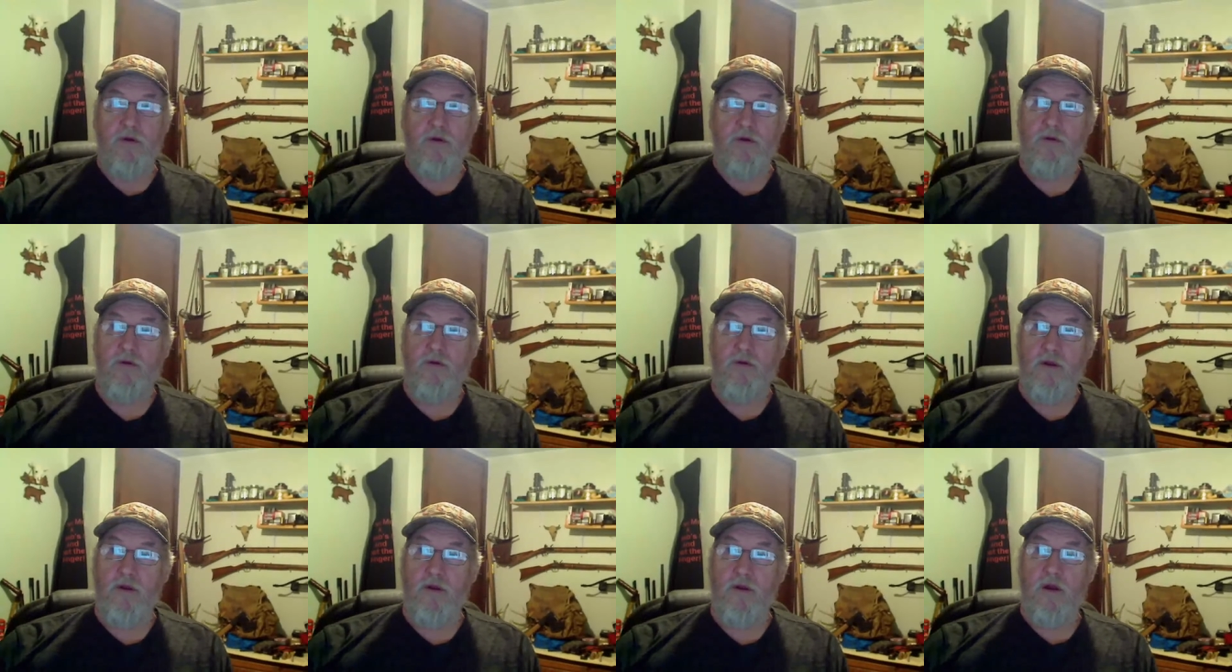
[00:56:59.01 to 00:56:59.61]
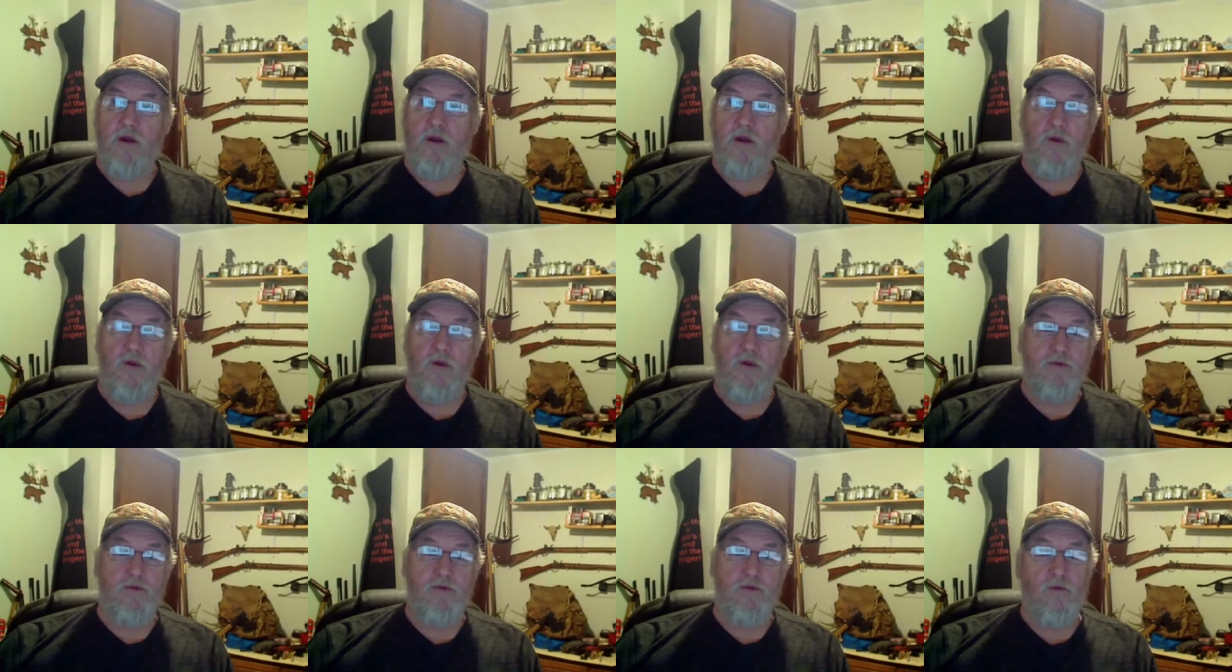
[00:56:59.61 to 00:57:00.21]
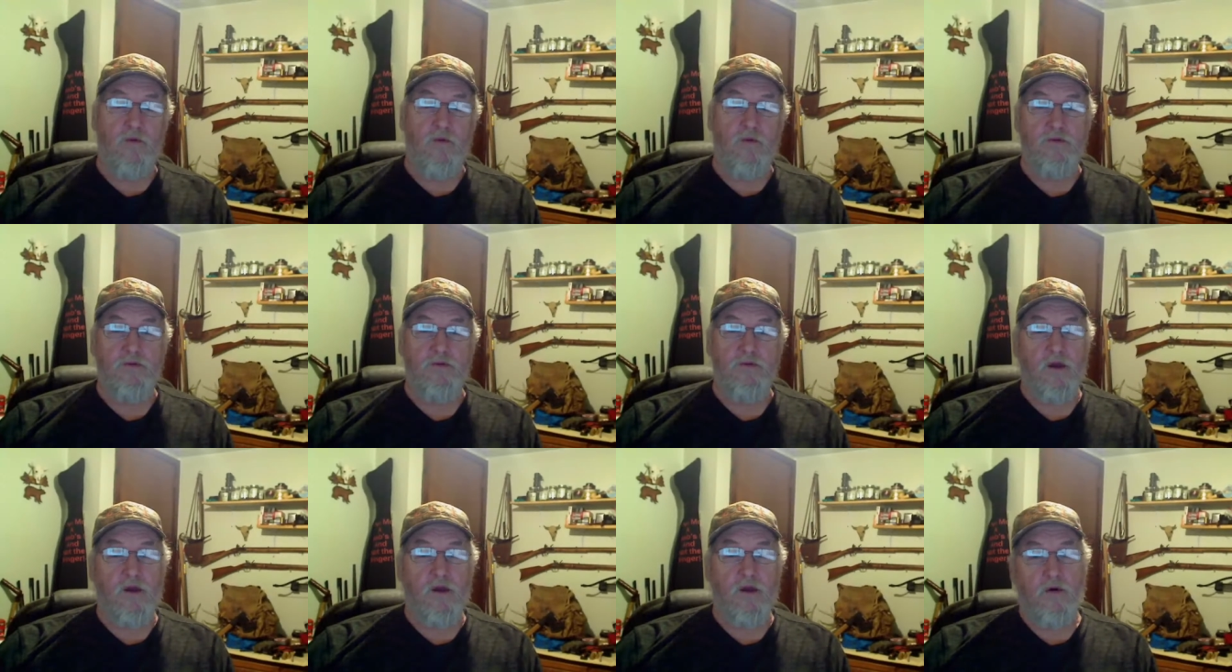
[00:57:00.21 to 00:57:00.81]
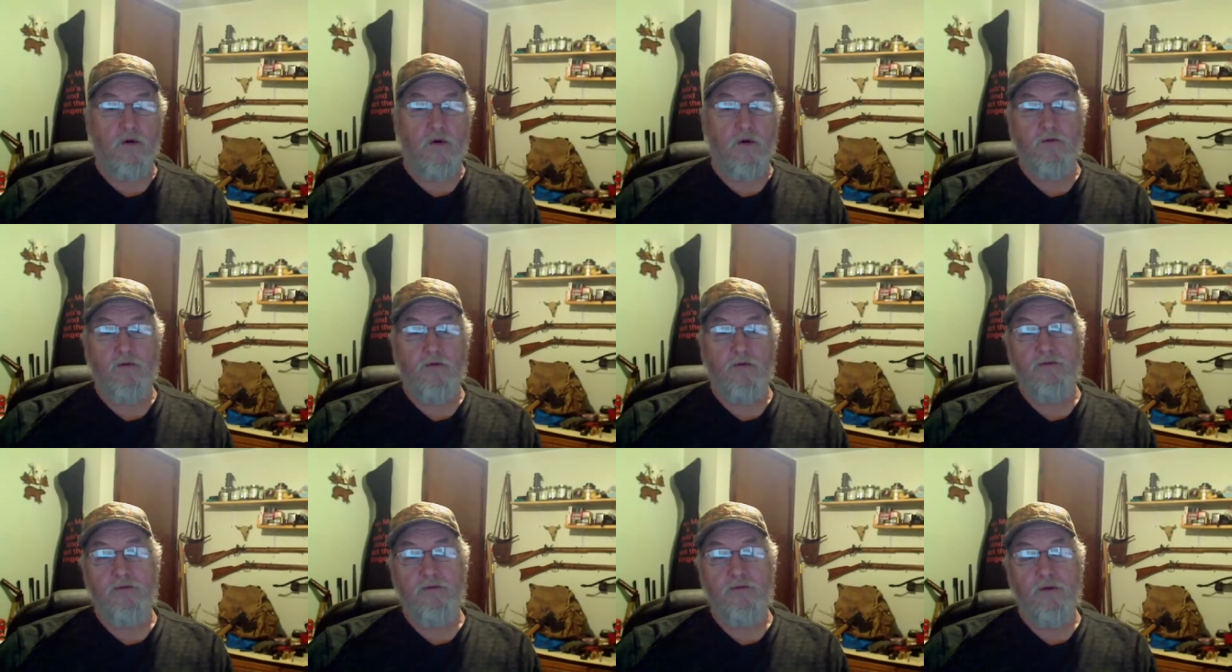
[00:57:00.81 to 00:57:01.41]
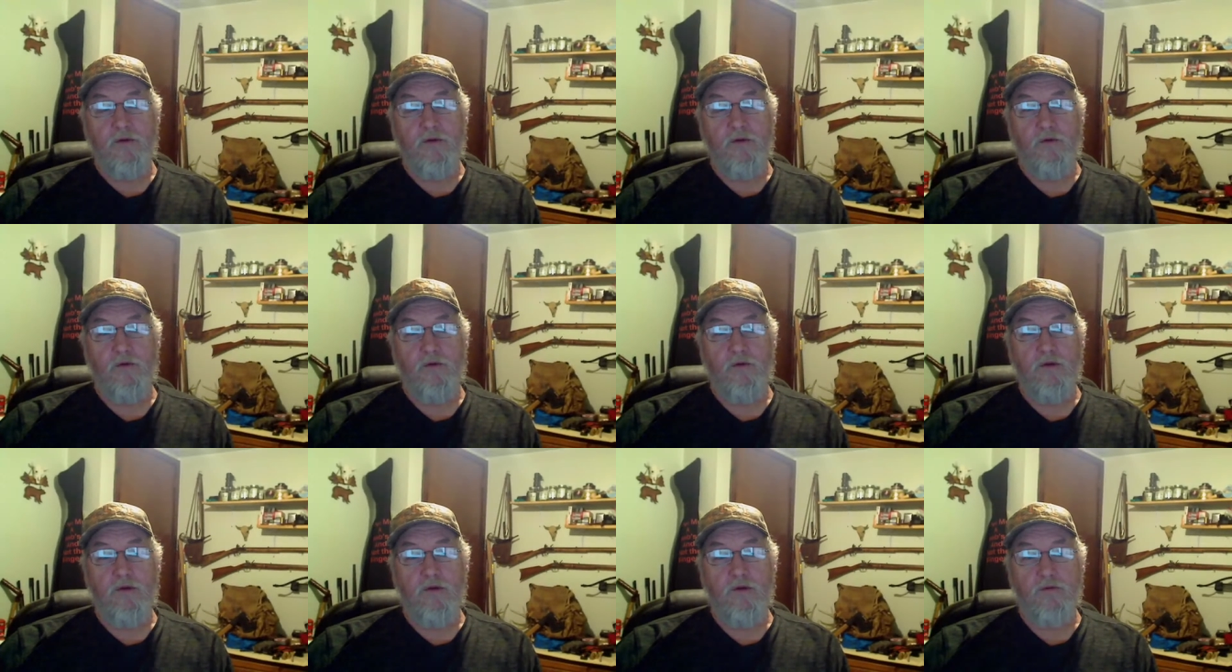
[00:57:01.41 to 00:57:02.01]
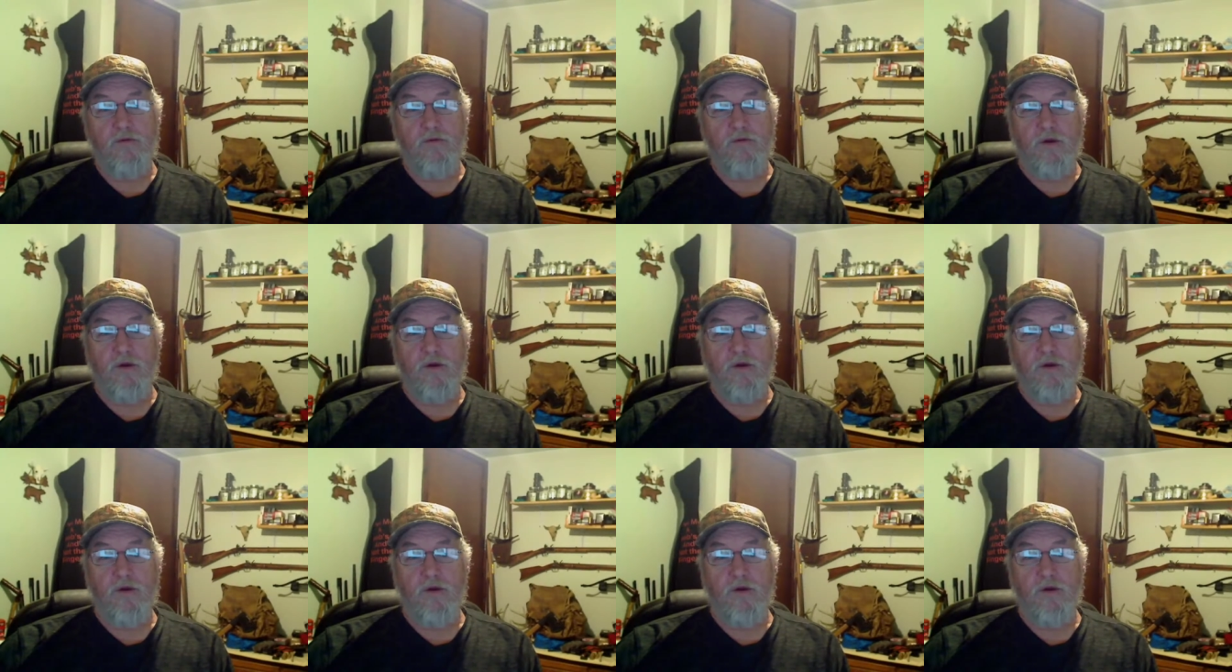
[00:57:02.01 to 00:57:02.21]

I mean, I raced motorcycle, I raced snowmobiles,